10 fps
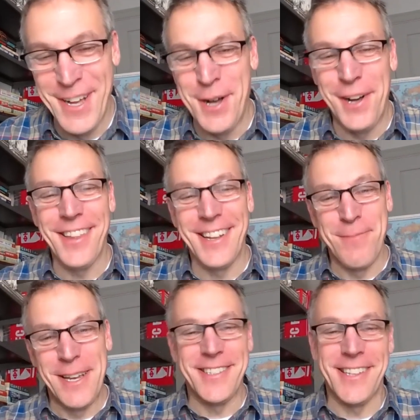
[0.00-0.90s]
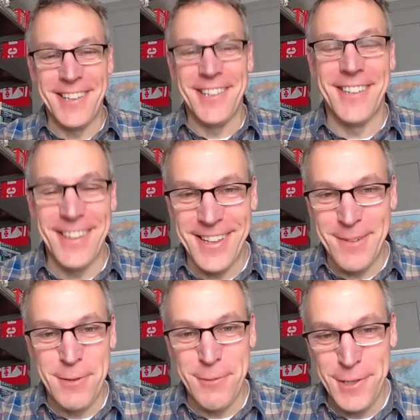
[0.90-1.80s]
all that amazing, I'd like to
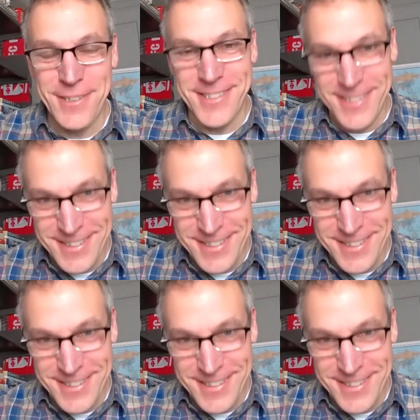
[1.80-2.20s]
think my work is